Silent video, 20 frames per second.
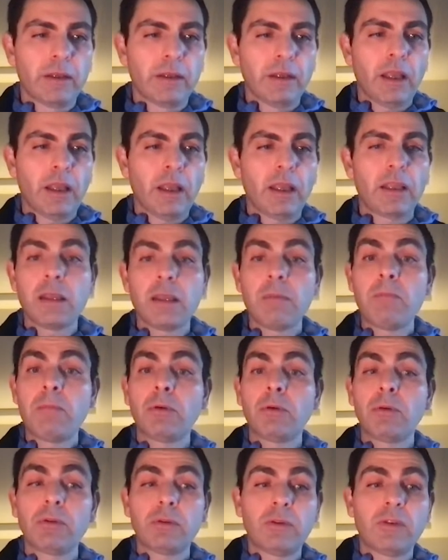and they
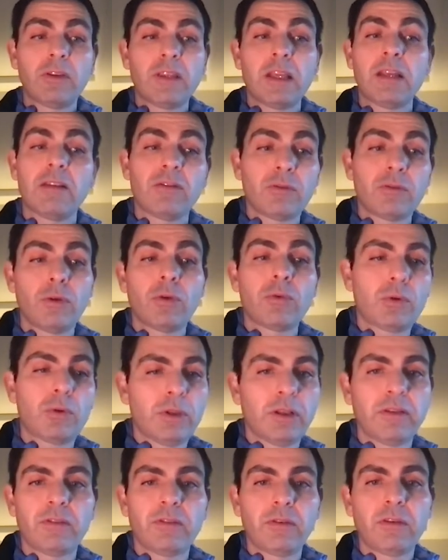build things
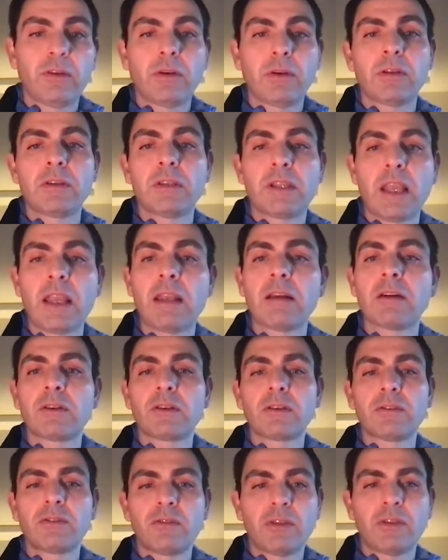locally,
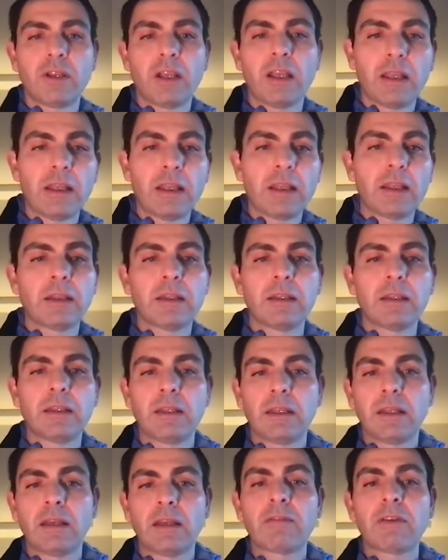containers and
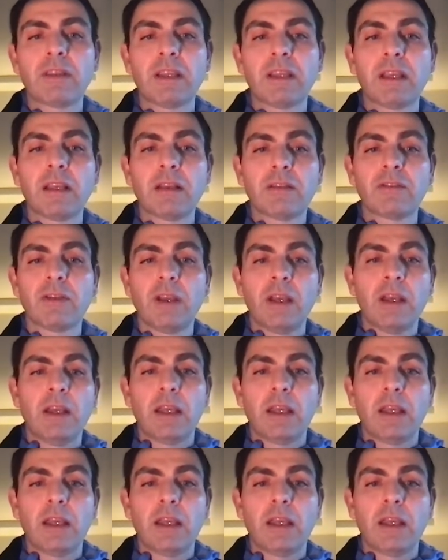everything else.